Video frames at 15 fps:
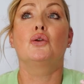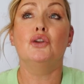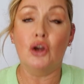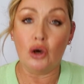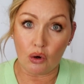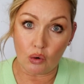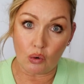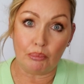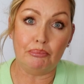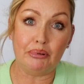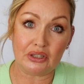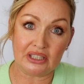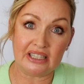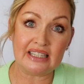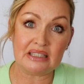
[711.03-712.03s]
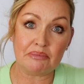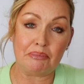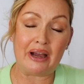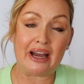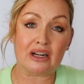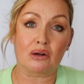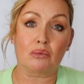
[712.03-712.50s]
No, but it is
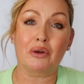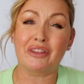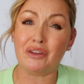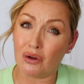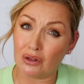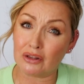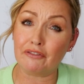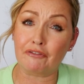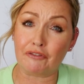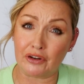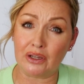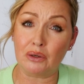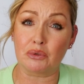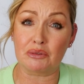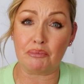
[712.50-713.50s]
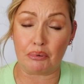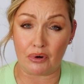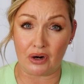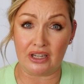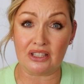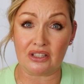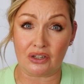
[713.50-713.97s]
better with all the frequent
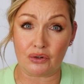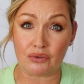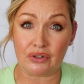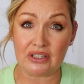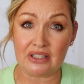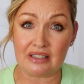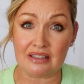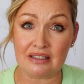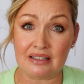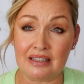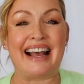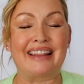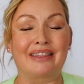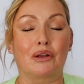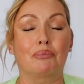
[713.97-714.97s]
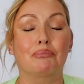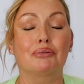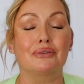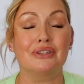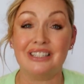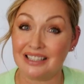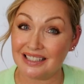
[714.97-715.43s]
price increases, and they're
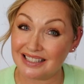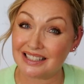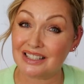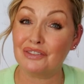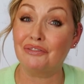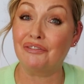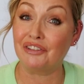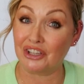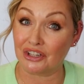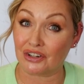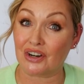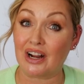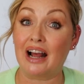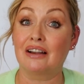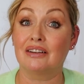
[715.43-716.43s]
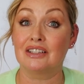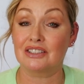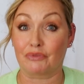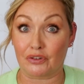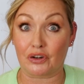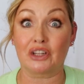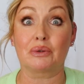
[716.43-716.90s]
pretty severe and
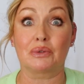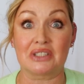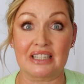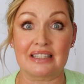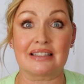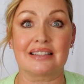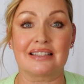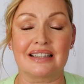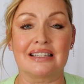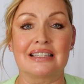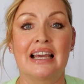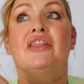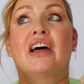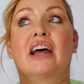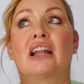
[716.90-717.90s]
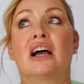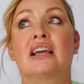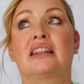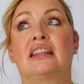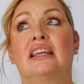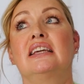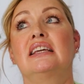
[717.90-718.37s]
frequent, as I said, that I
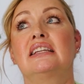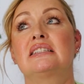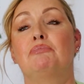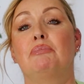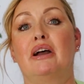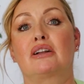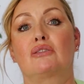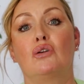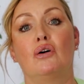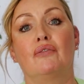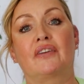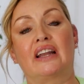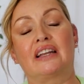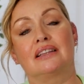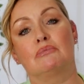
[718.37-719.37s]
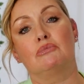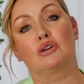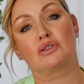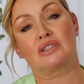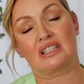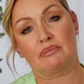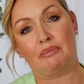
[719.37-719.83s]
think it is better off getting the
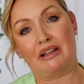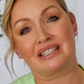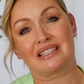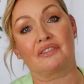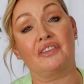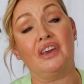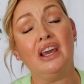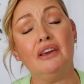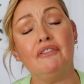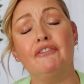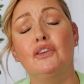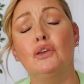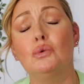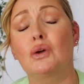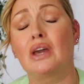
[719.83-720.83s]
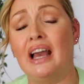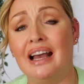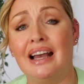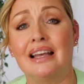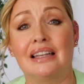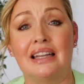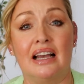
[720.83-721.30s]
most expensive, if you
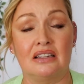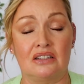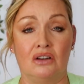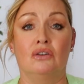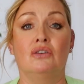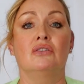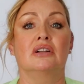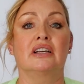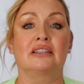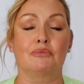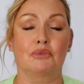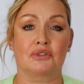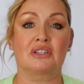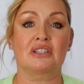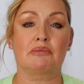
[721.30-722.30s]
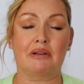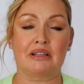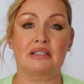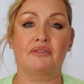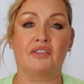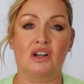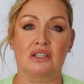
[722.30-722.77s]
can at all get the most
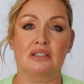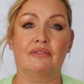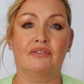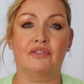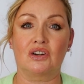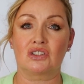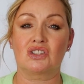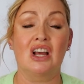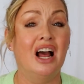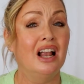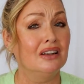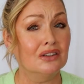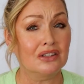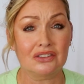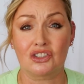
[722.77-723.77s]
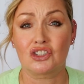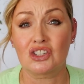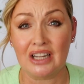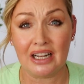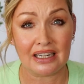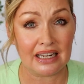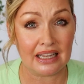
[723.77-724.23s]
expensive item first. Look at the
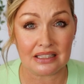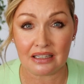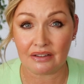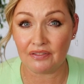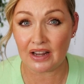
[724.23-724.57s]
Chanel Classic